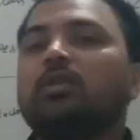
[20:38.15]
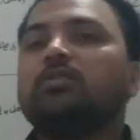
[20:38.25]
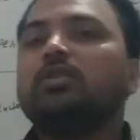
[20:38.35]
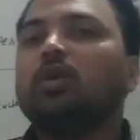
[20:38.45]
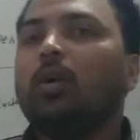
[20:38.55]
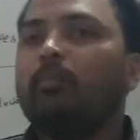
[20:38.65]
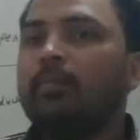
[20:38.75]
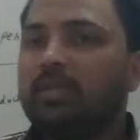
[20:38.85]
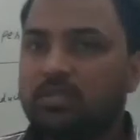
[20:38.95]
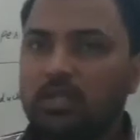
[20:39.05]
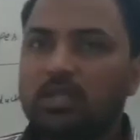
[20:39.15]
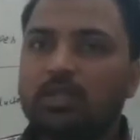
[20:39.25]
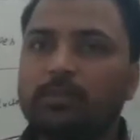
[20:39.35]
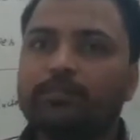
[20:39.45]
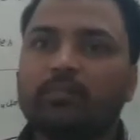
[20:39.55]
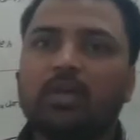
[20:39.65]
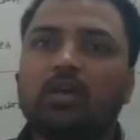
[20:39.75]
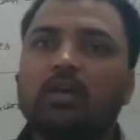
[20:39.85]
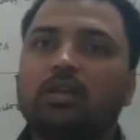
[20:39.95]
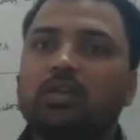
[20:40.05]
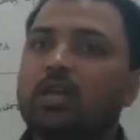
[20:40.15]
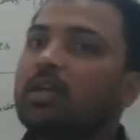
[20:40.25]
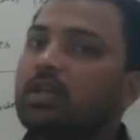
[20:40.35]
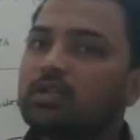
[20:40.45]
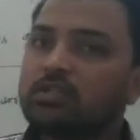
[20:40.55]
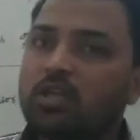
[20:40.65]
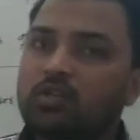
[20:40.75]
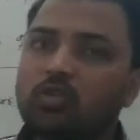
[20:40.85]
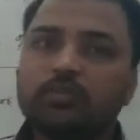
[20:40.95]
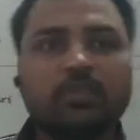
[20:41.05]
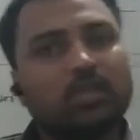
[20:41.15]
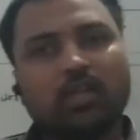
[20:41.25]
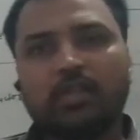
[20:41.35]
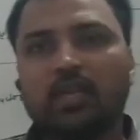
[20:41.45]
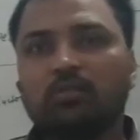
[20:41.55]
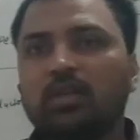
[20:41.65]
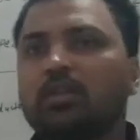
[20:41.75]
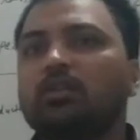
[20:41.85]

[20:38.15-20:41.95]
So basically the conductors are those materials that